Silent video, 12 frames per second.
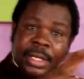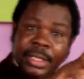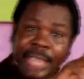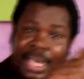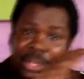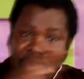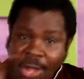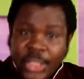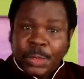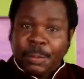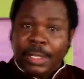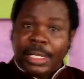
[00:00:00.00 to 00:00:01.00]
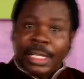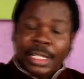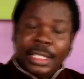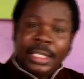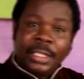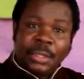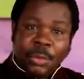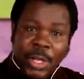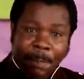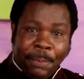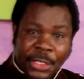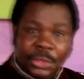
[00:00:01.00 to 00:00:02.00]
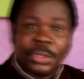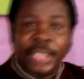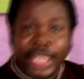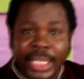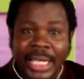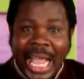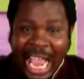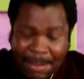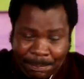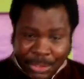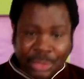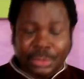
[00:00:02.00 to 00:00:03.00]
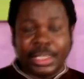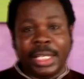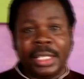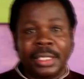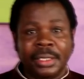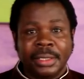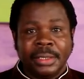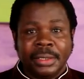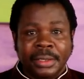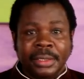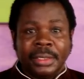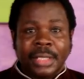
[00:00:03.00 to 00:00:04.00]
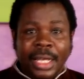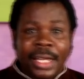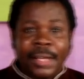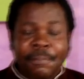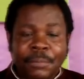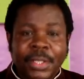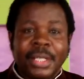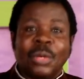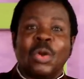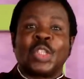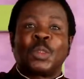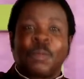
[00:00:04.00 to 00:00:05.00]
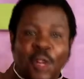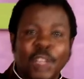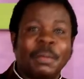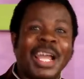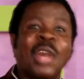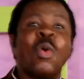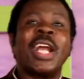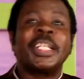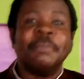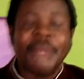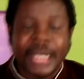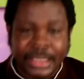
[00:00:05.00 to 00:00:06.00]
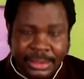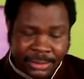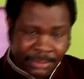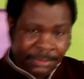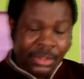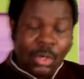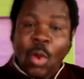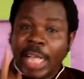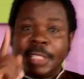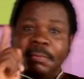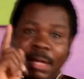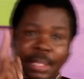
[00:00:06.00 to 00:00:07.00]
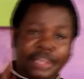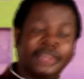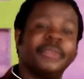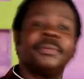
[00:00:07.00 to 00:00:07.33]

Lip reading: The gospel we preach today, I preach today, was brought by a white man. White man.